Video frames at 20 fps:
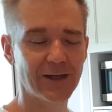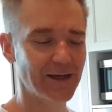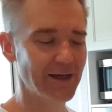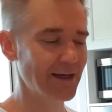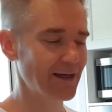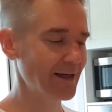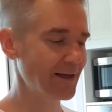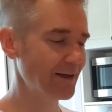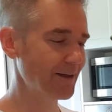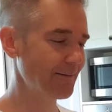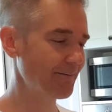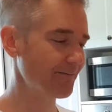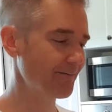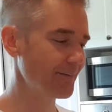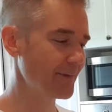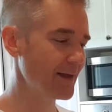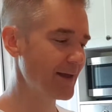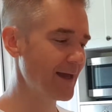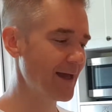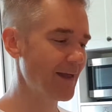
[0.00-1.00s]

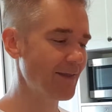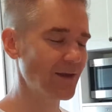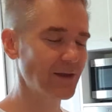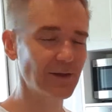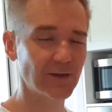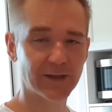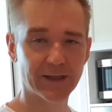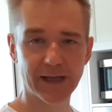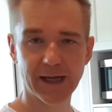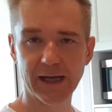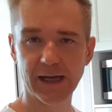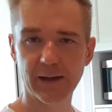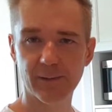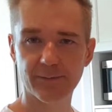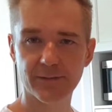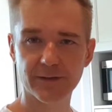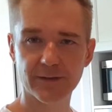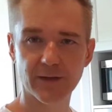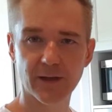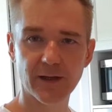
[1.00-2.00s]
and then your
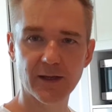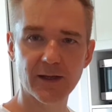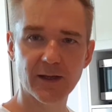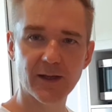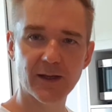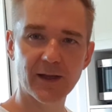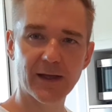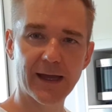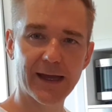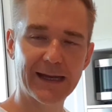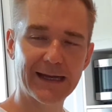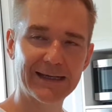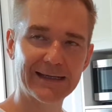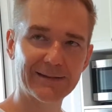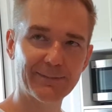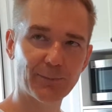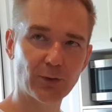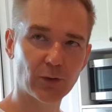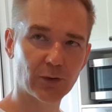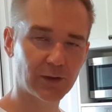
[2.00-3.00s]
carbs. And
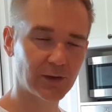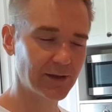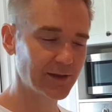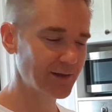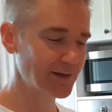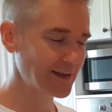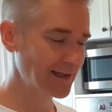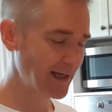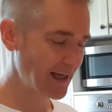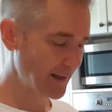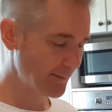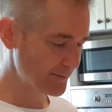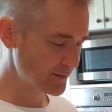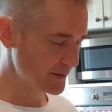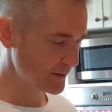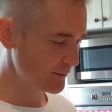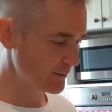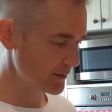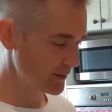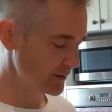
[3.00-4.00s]
importantly, the carbs
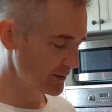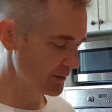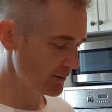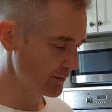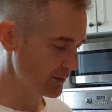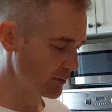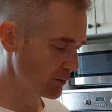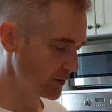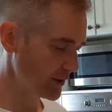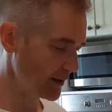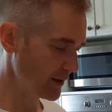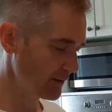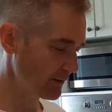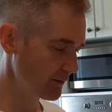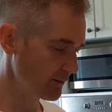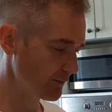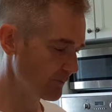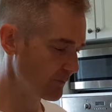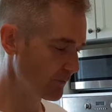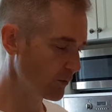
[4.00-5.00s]
that we're
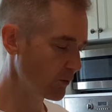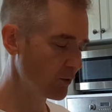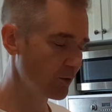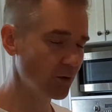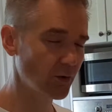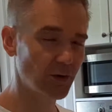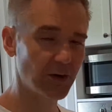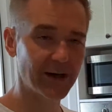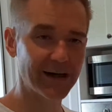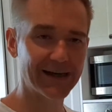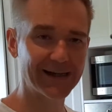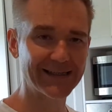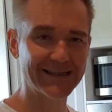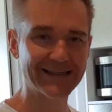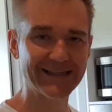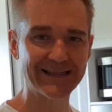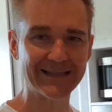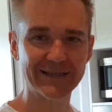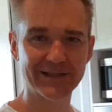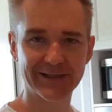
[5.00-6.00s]
looking for
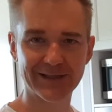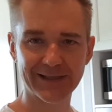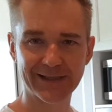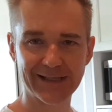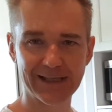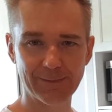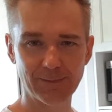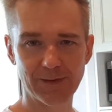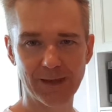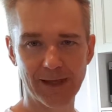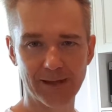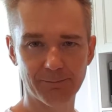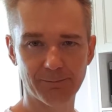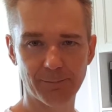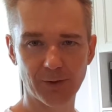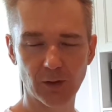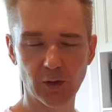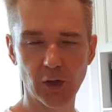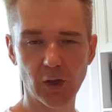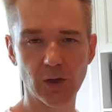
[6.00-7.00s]
is to keep that
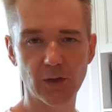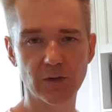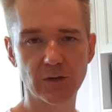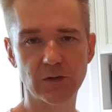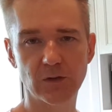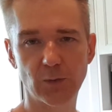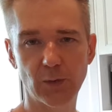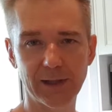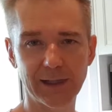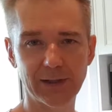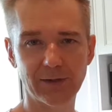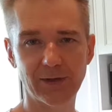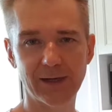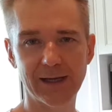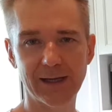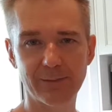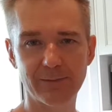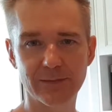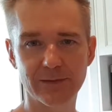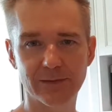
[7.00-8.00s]
below 20
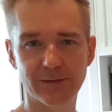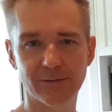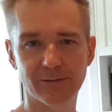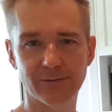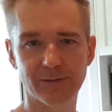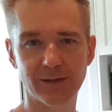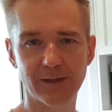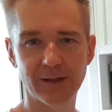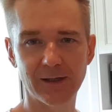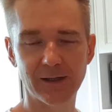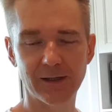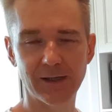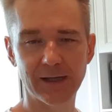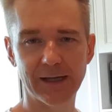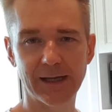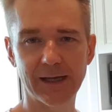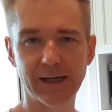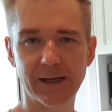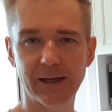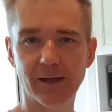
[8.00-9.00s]
grams of
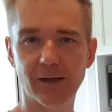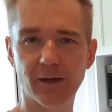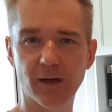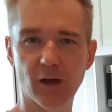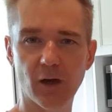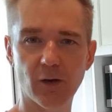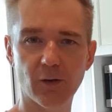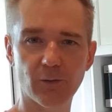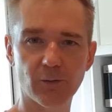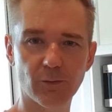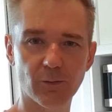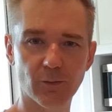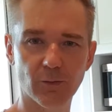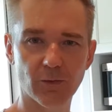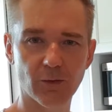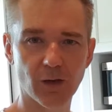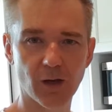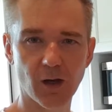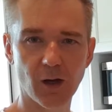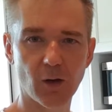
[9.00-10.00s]
whole
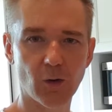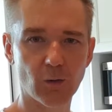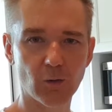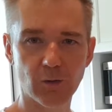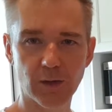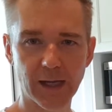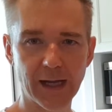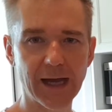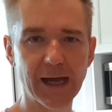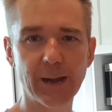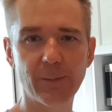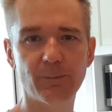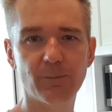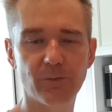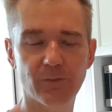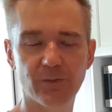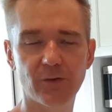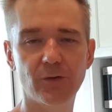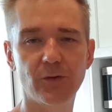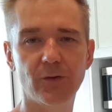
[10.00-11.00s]
carb
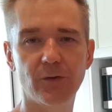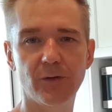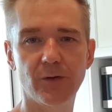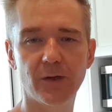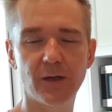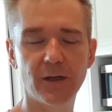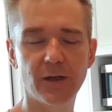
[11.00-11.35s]
food.